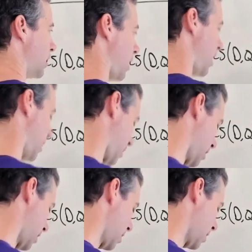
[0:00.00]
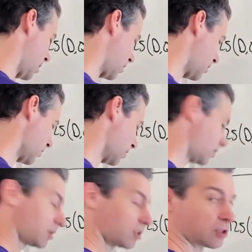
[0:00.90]
K.
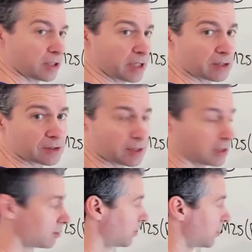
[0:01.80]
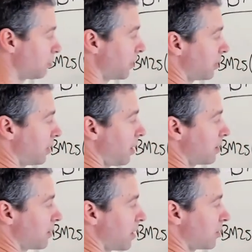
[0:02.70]
It's going to turn out that this big K
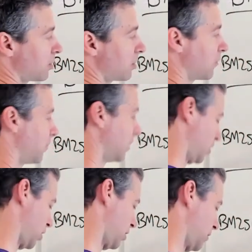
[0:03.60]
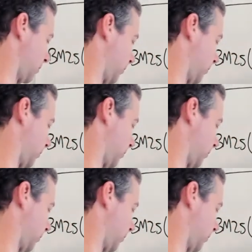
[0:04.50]
is actually a function,